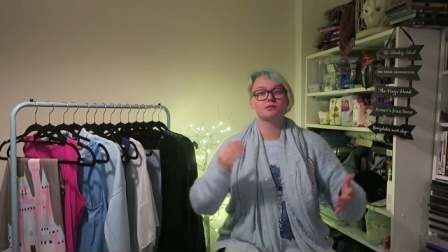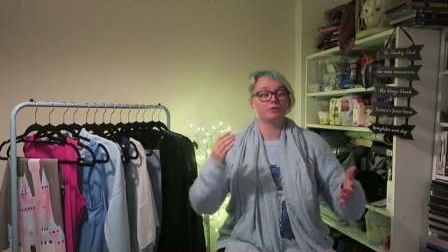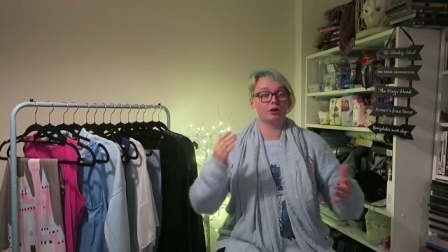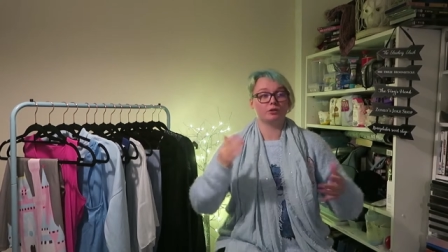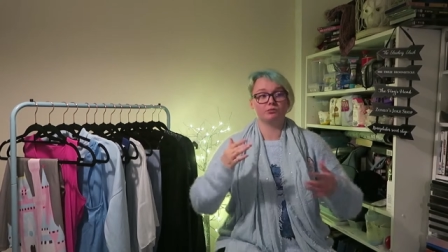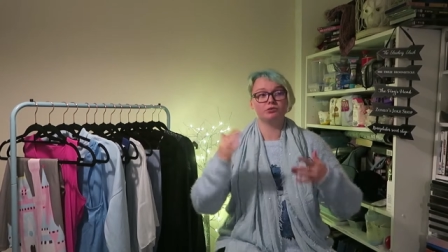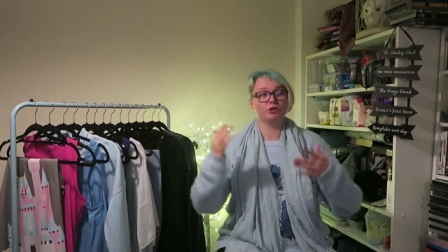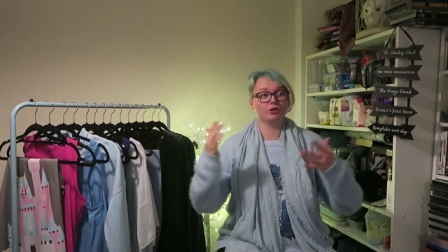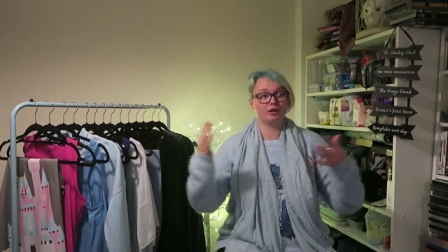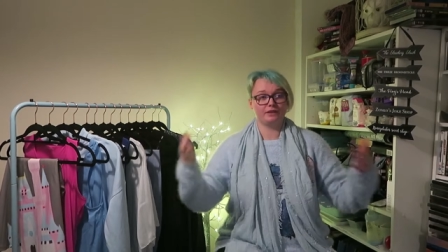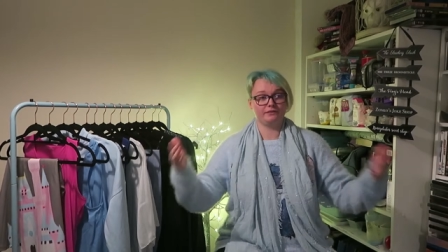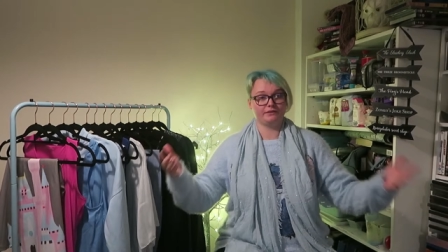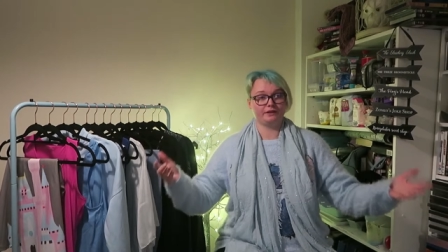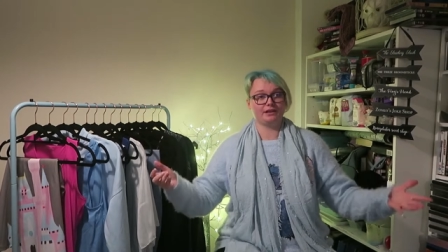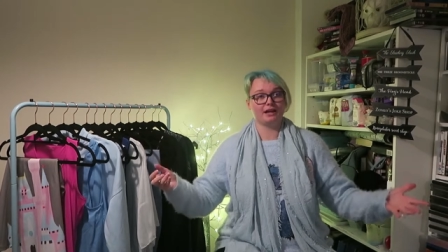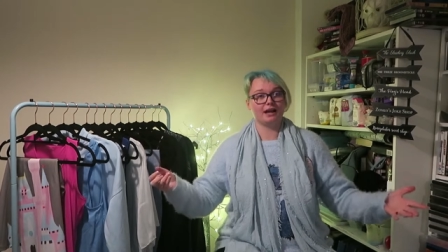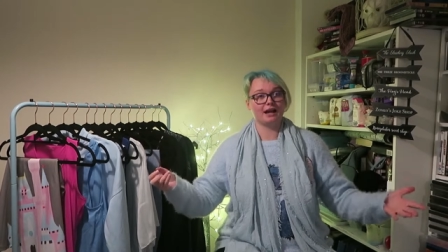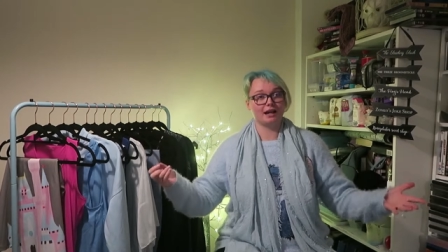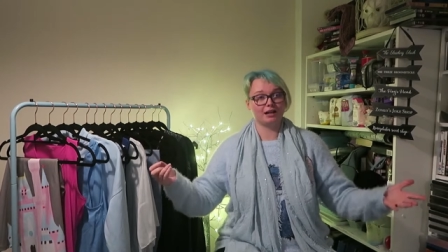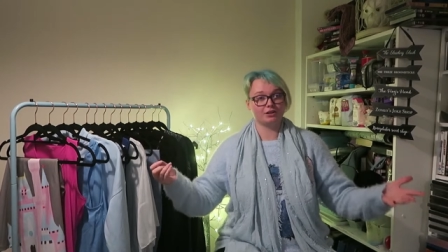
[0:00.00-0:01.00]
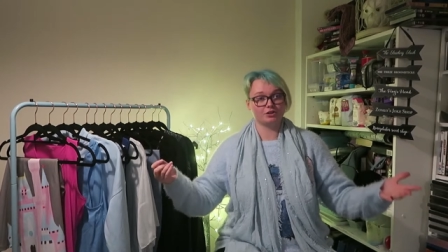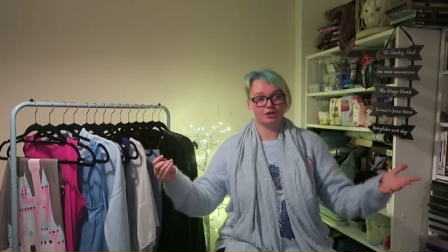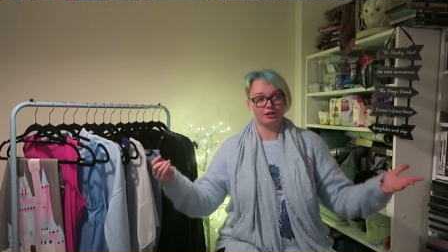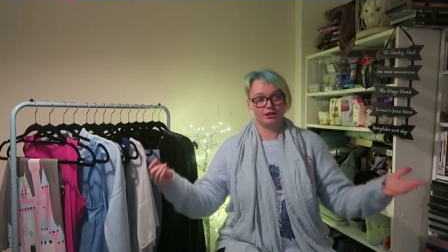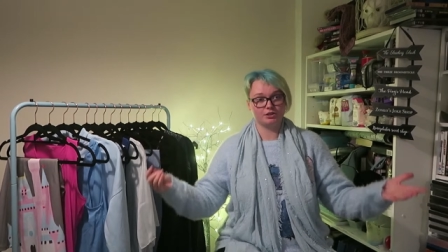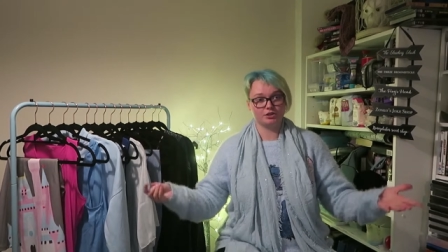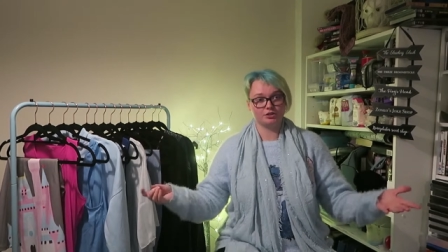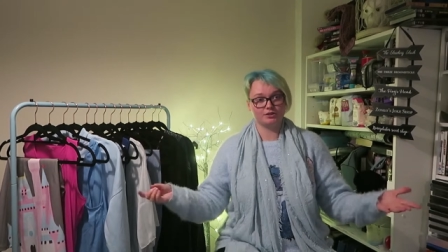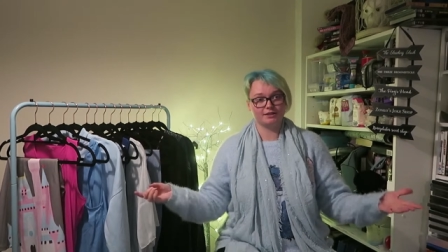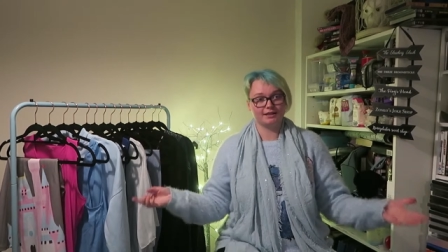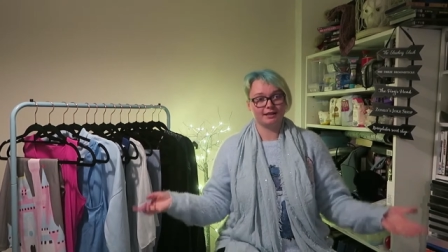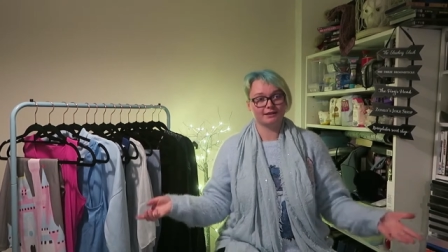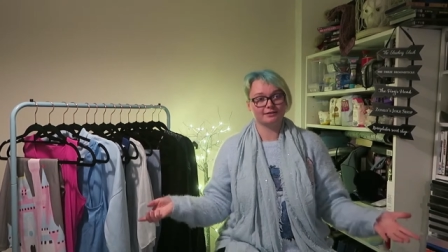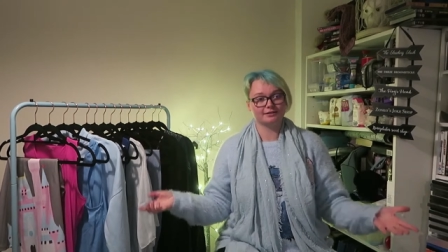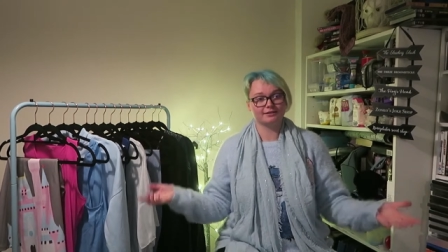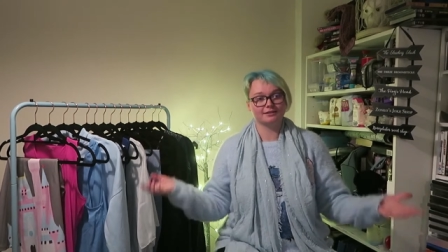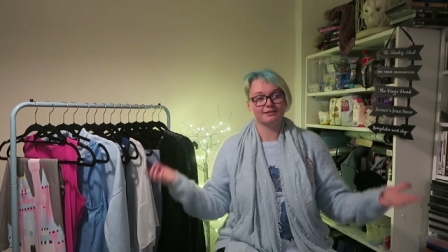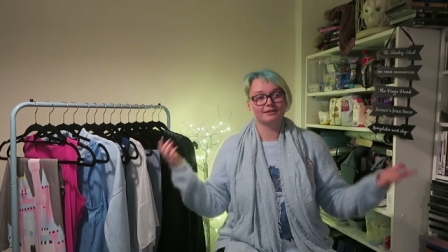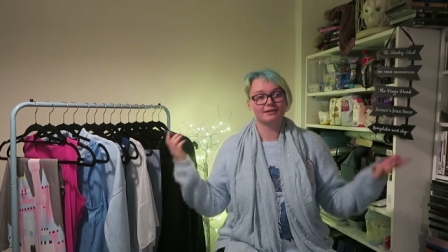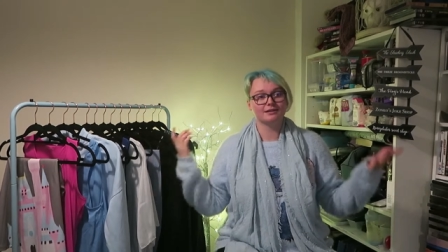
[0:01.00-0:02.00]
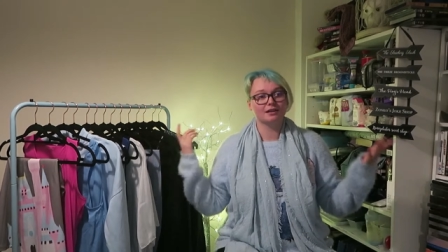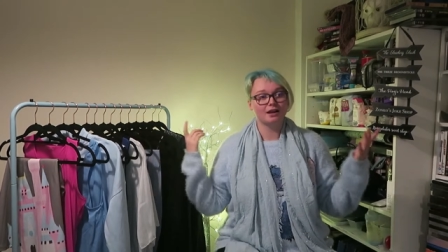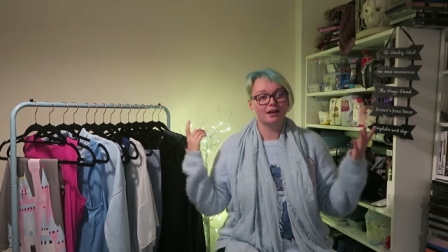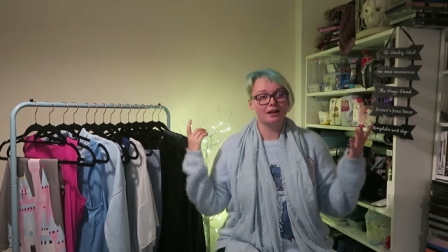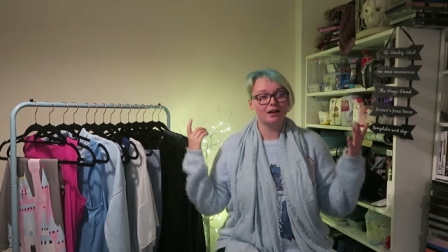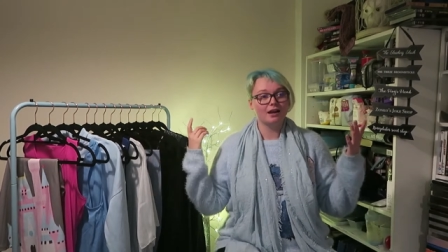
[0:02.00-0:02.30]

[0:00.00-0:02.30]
Well, not even that, actually, two seconds,